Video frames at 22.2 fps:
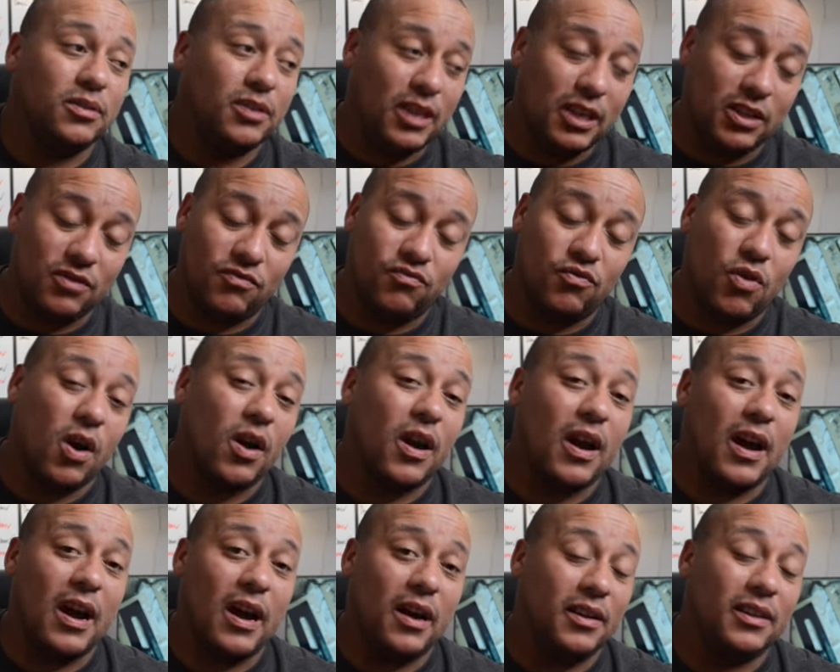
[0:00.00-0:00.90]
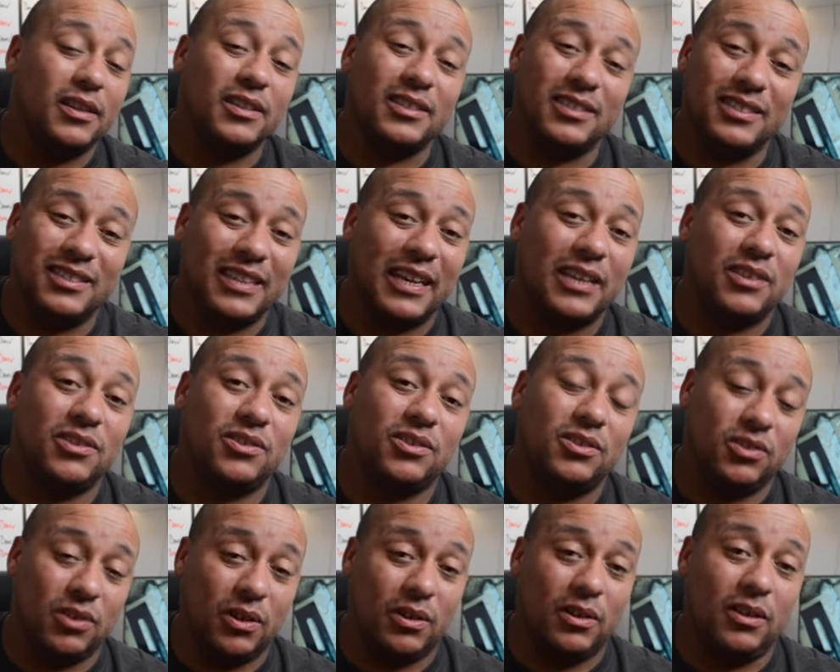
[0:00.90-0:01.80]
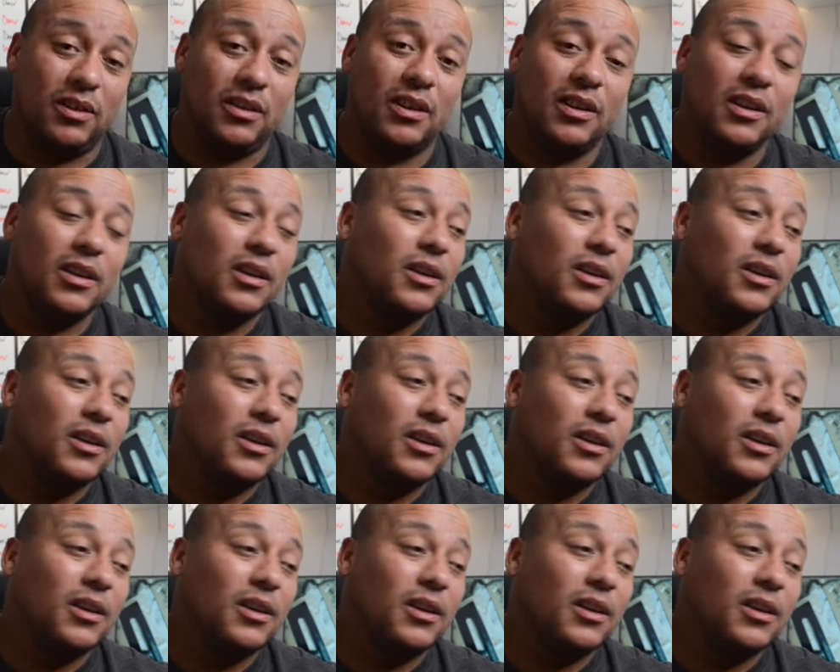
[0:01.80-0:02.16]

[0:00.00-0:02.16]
it's rock hard, it sets solid.